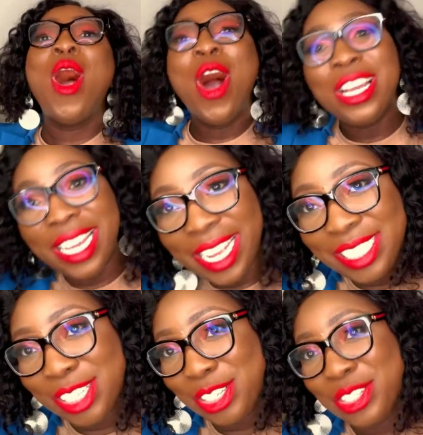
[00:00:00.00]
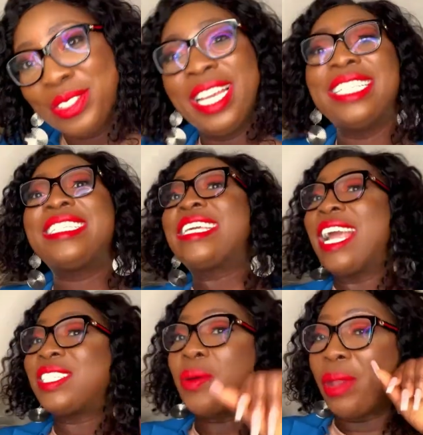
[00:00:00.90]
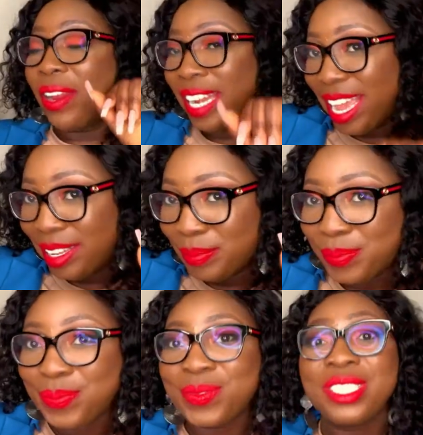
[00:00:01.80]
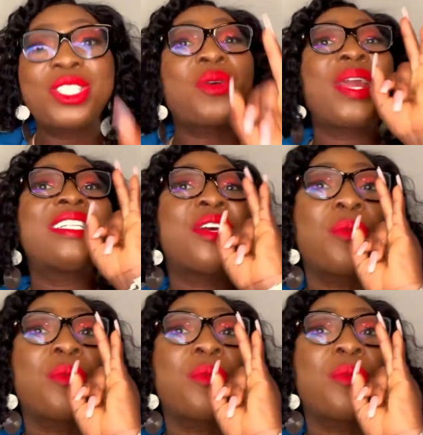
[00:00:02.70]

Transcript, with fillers: All you need to do is to get up earlier, to create a